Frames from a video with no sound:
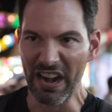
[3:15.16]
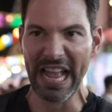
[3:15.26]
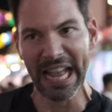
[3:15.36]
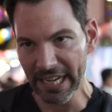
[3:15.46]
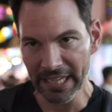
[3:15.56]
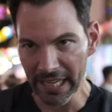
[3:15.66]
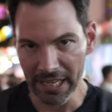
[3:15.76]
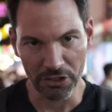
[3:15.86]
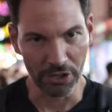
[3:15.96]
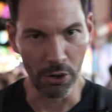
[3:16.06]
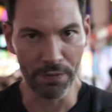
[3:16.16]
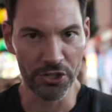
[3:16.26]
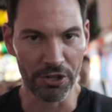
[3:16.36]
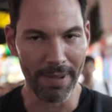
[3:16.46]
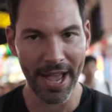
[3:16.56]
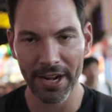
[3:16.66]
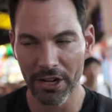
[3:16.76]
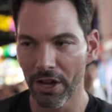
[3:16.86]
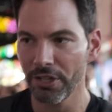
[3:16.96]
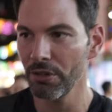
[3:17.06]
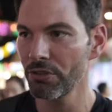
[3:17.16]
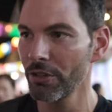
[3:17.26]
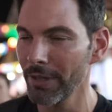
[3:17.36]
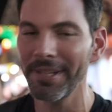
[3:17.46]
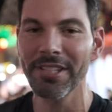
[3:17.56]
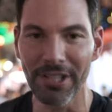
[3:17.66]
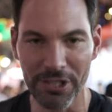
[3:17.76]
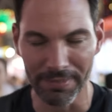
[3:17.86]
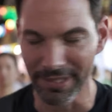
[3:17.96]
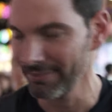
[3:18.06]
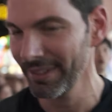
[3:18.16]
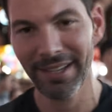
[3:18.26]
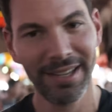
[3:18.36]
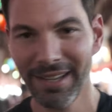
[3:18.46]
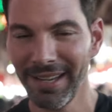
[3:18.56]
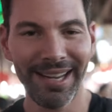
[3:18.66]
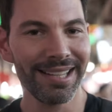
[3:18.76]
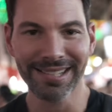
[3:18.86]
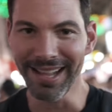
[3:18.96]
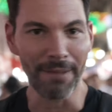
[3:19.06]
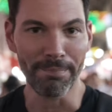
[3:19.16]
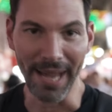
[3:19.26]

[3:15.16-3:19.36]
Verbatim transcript: hating it, they're over dramatic on YouTube. Let me tell you something, it's not